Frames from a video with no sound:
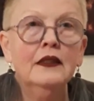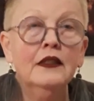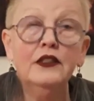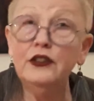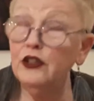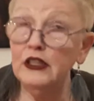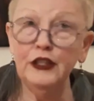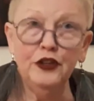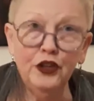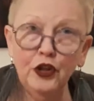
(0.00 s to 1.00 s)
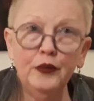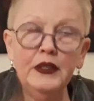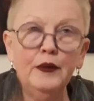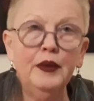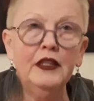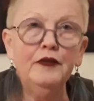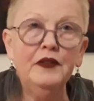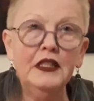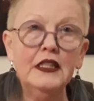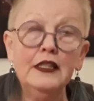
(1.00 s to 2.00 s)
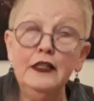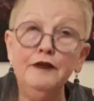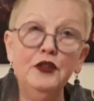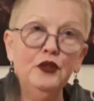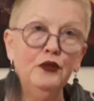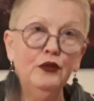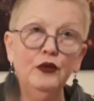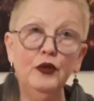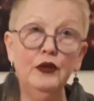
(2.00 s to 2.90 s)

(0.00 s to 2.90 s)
Certainly nobody benefits if you